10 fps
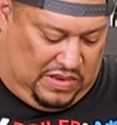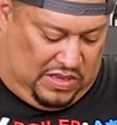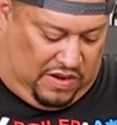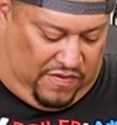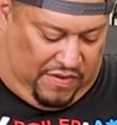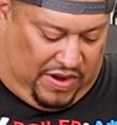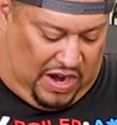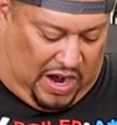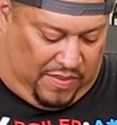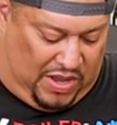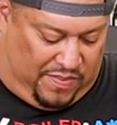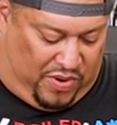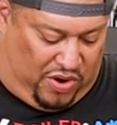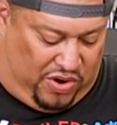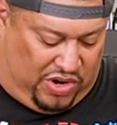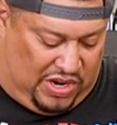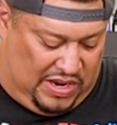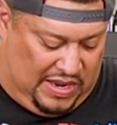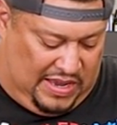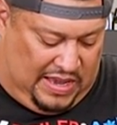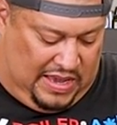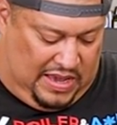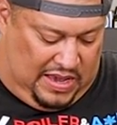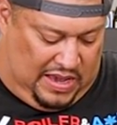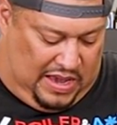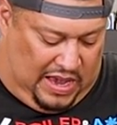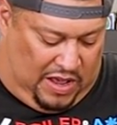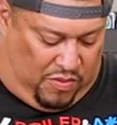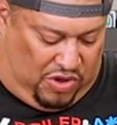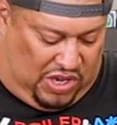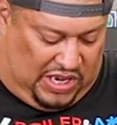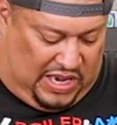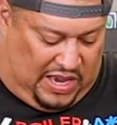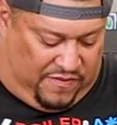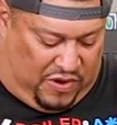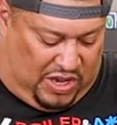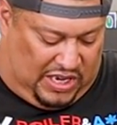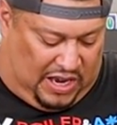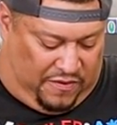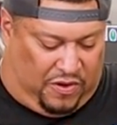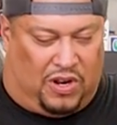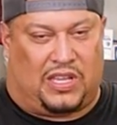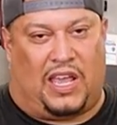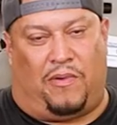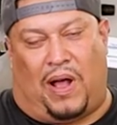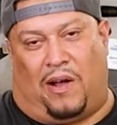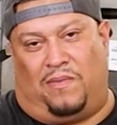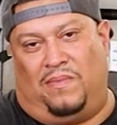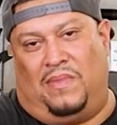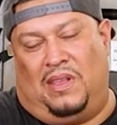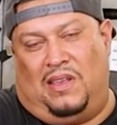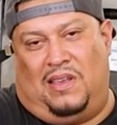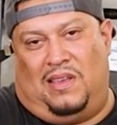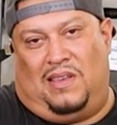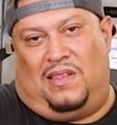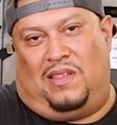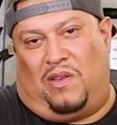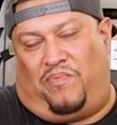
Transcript: They're very common burners, and when you see it for yourself, you're gonna say, wow, they're